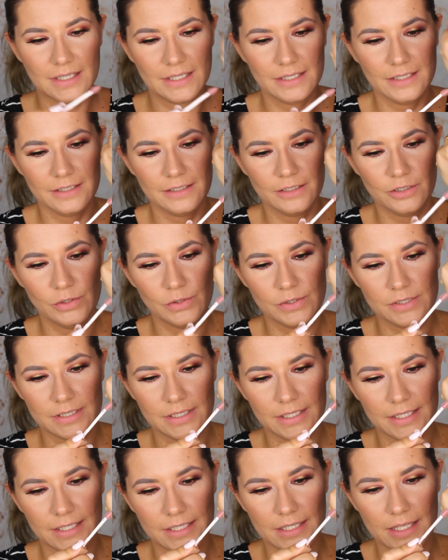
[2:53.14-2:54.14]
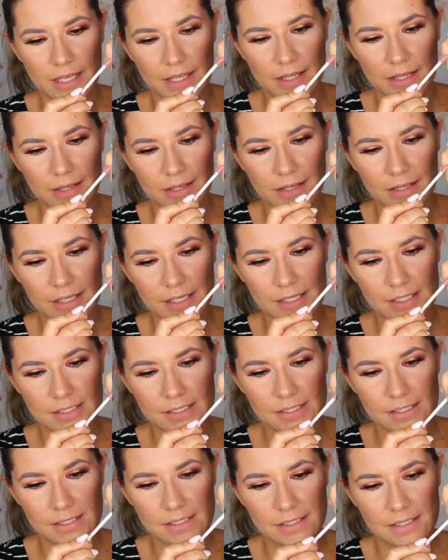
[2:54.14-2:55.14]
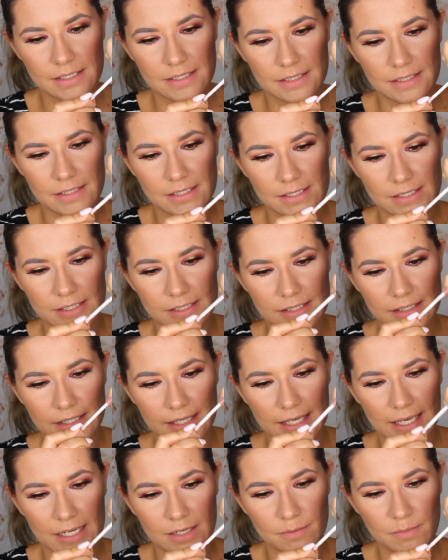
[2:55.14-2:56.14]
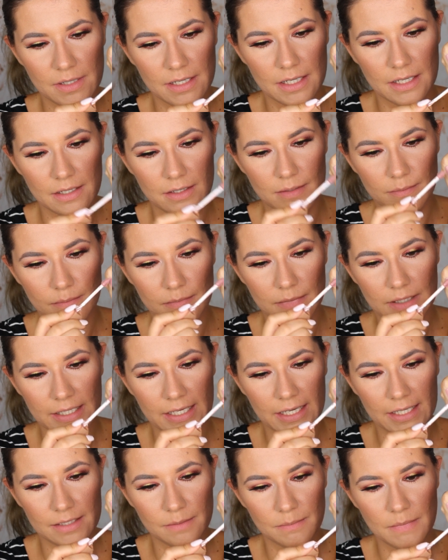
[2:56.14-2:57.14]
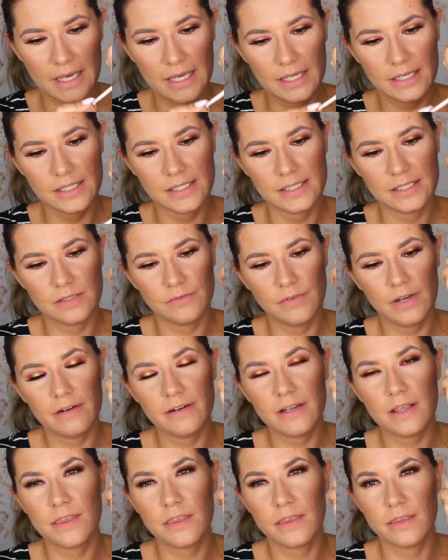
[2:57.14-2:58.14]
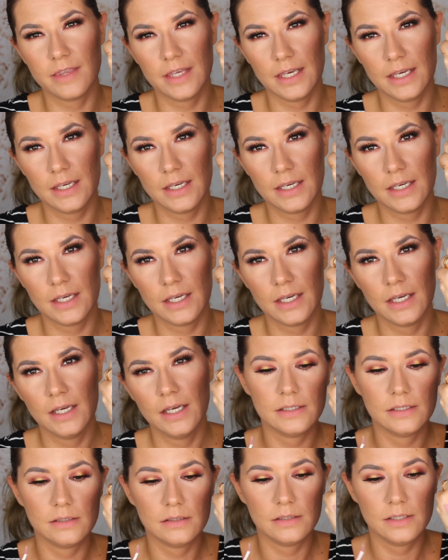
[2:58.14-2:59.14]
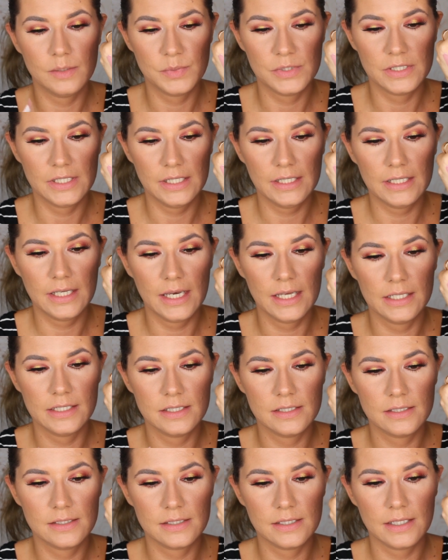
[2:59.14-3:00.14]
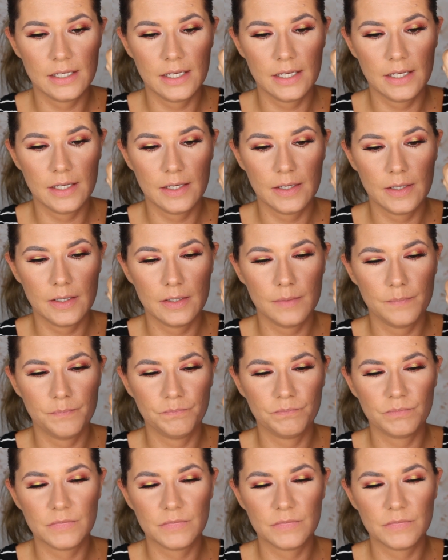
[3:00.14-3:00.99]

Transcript: and it looks like uh, this. This is the Candyman. Candyman. It's very thick lipstick, and it's uh,